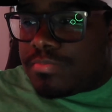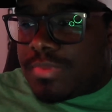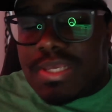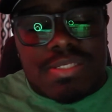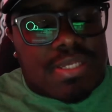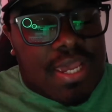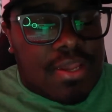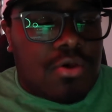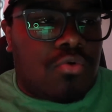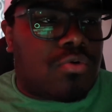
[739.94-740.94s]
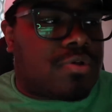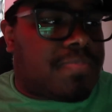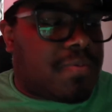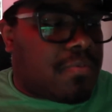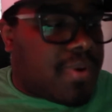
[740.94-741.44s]
they say, or
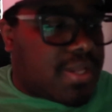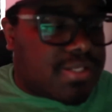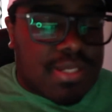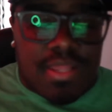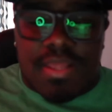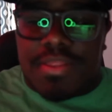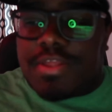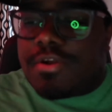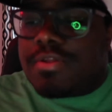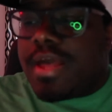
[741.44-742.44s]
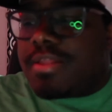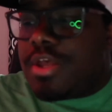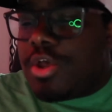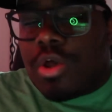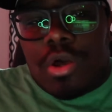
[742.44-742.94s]
people might say, that they're not
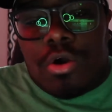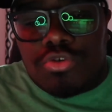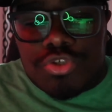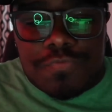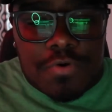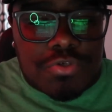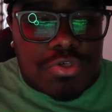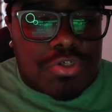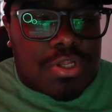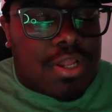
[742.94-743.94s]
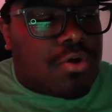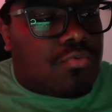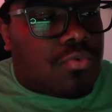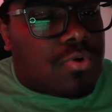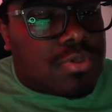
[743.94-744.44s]
culture vultures, that they
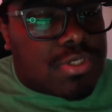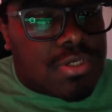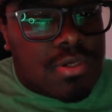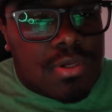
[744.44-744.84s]
don't want,